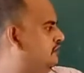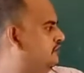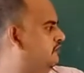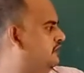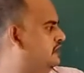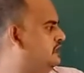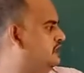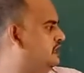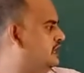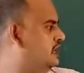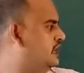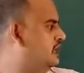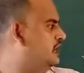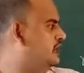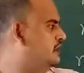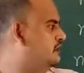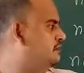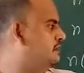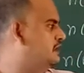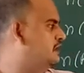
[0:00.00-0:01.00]
When
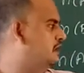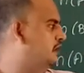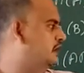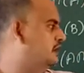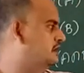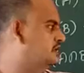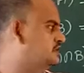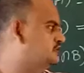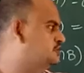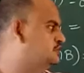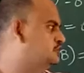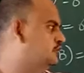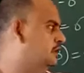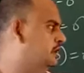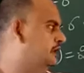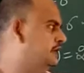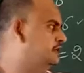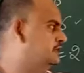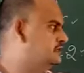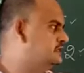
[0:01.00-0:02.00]
A and B are
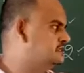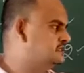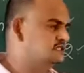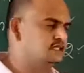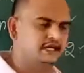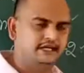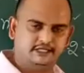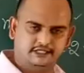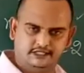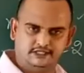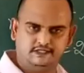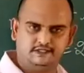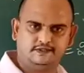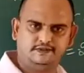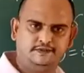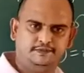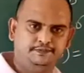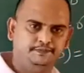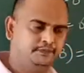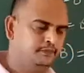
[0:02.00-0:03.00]
disjoint
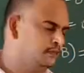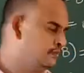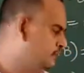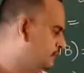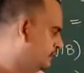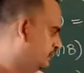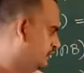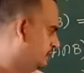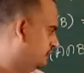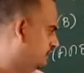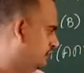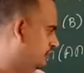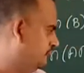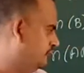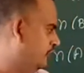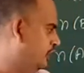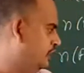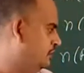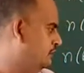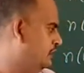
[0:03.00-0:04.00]
sets,
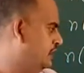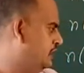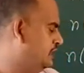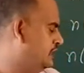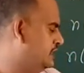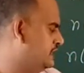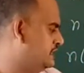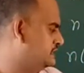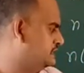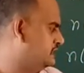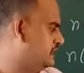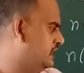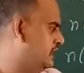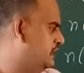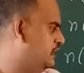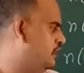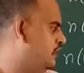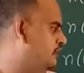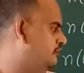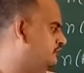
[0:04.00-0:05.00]
the formula is
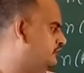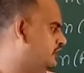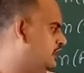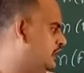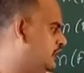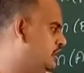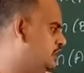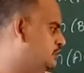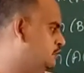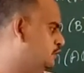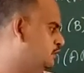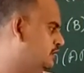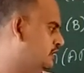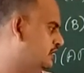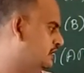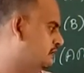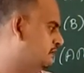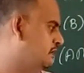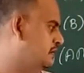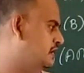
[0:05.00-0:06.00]
n of A
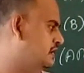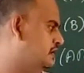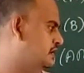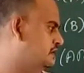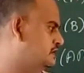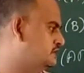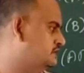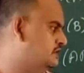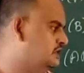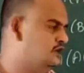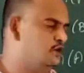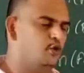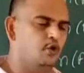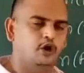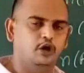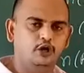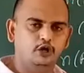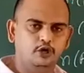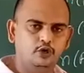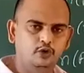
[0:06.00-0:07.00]
union B is
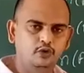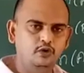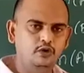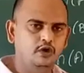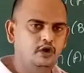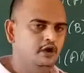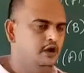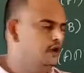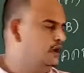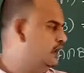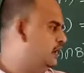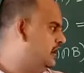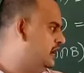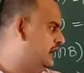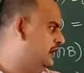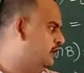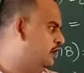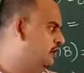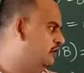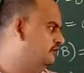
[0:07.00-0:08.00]
equal to
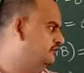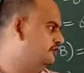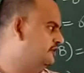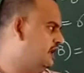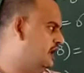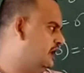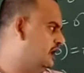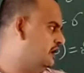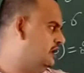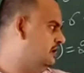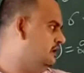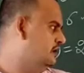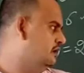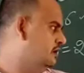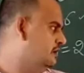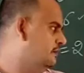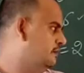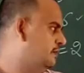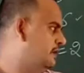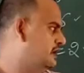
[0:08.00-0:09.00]
n of
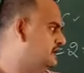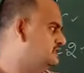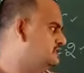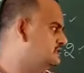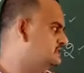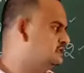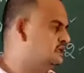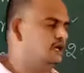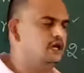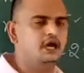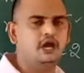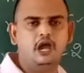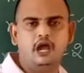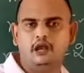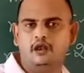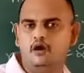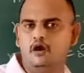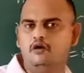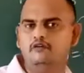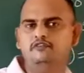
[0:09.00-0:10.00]
A plus
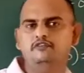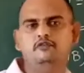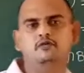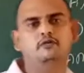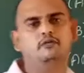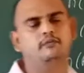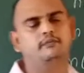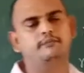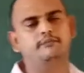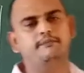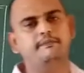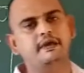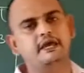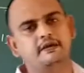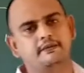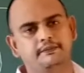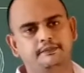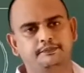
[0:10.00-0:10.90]
n of B.